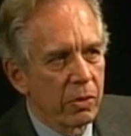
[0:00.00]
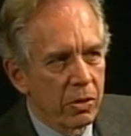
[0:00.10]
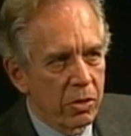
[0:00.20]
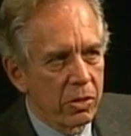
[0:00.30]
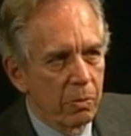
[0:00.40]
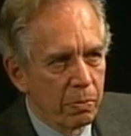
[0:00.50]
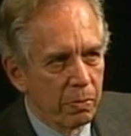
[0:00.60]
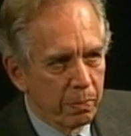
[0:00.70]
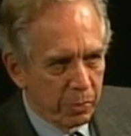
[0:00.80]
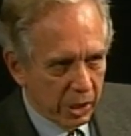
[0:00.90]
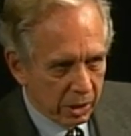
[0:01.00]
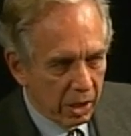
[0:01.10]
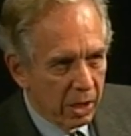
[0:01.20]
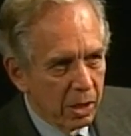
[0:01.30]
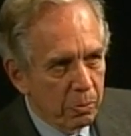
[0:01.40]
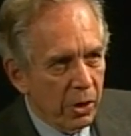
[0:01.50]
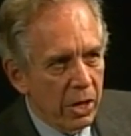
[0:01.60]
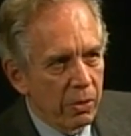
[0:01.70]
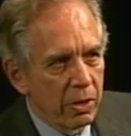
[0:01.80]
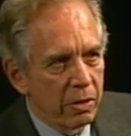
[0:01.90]
course, is a big
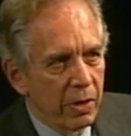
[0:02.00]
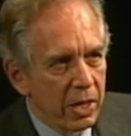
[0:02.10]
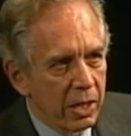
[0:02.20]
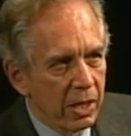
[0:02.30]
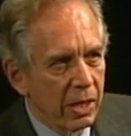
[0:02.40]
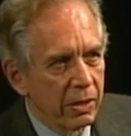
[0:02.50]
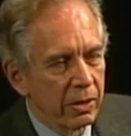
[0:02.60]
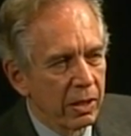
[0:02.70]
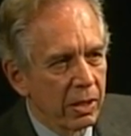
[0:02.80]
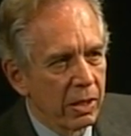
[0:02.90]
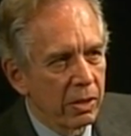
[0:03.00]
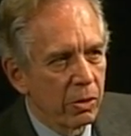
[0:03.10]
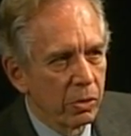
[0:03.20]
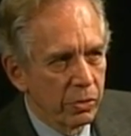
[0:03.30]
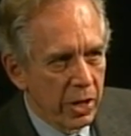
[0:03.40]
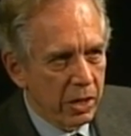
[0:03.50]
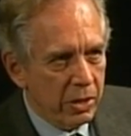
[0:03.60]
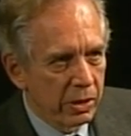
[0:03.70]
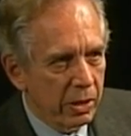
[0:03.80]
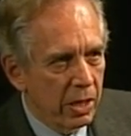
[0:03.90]
priority right now in our whole
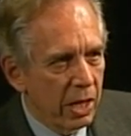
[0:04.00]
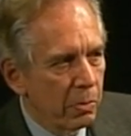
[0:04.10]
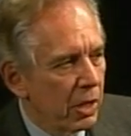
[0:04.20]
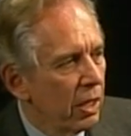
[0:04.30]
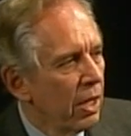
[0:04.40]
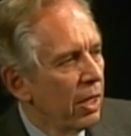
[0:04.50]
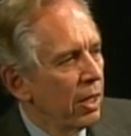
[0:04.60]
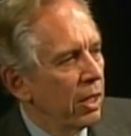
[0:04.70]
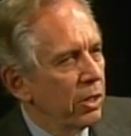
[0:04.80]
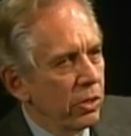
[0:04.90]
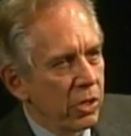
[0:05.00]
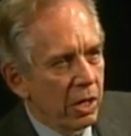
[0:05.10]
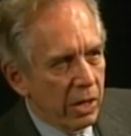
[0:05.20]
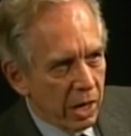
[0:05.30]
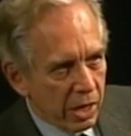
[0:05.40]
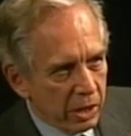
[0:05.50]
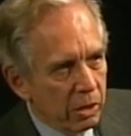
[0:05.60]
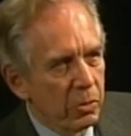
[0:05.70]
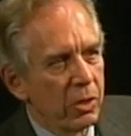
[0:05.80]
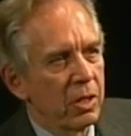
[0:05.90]
national economy, and here's how our
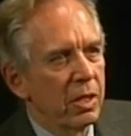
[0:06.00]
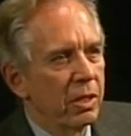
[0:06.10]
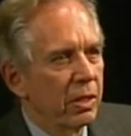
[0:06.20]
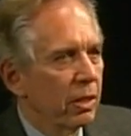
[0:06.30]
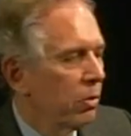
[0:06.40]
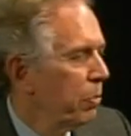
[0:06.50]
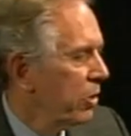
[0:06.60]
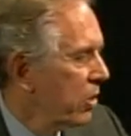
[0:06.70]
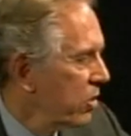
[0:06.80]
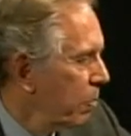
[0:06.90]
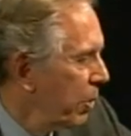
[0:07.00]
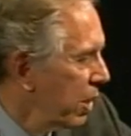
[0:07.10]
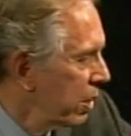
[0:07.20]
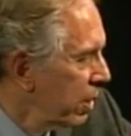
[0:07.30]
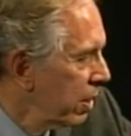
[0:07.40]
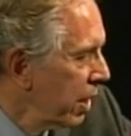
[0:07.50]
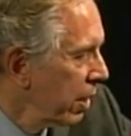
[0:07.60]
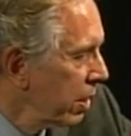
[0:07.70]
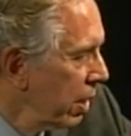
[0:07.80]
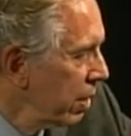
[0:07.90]
community could participate in
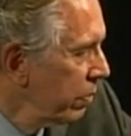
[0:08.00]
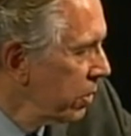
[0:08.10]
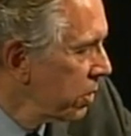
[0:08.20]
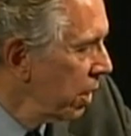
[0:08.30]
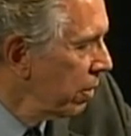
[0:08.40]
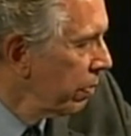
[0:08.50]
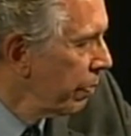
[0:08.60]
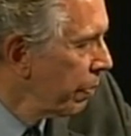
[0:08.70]
that kind of incentive.